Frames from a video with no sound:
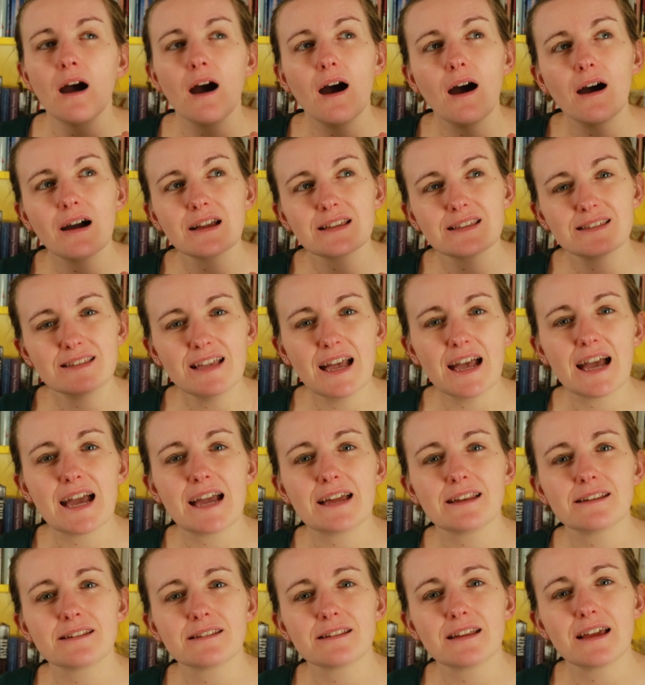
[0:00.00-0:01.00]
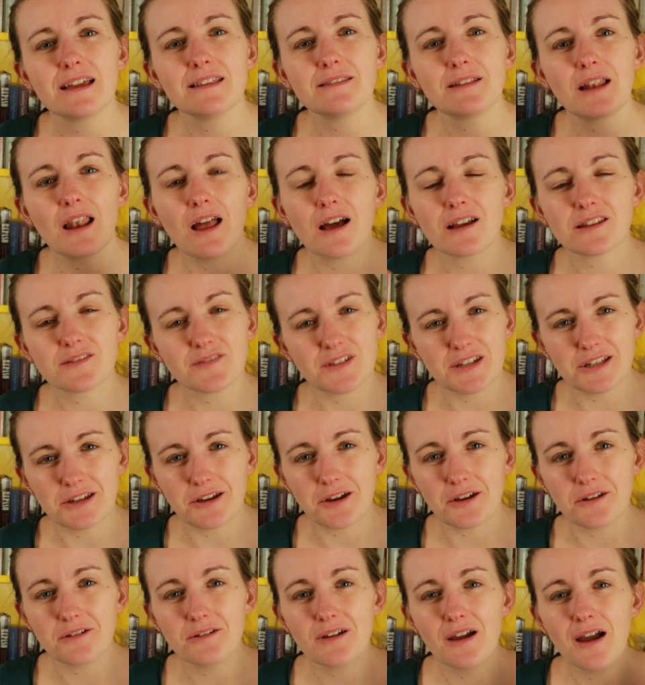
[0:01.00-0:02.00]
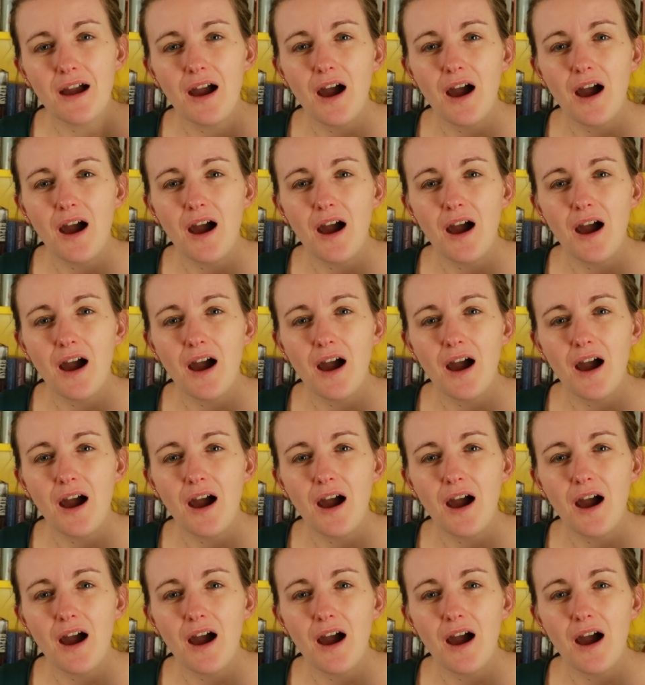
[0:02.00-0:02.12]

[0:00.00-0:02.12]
I said in the last video